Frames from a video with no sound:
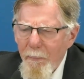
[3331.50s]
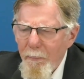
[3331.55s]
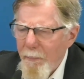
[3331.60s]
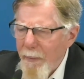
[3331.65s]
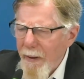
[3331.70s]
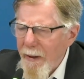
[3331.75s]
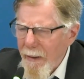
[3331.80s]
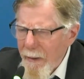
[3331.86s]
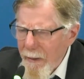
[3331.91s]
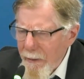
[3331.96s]

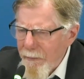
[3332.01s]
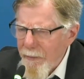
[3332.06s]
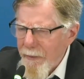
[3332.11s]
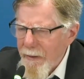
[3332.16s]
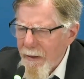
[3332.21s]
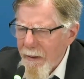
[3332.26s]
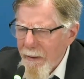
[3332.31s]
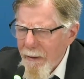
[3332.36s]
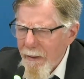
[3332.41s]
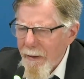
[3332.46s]

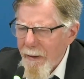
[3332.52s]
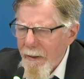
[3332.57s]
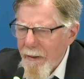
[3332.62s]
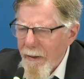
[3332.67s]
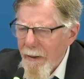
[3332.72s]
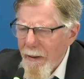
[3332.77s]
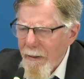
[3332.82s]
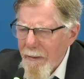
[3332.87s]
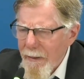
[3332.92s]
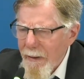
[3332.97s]
beliefs in
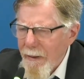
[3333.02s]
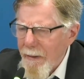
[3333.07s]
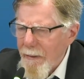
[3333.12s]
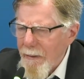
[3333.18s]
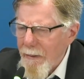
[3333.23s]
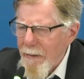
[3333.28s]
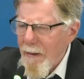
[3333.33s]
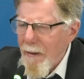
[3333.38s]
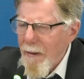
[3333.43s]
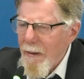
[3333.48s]
that
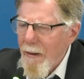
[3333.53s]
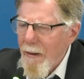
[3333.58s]
sense.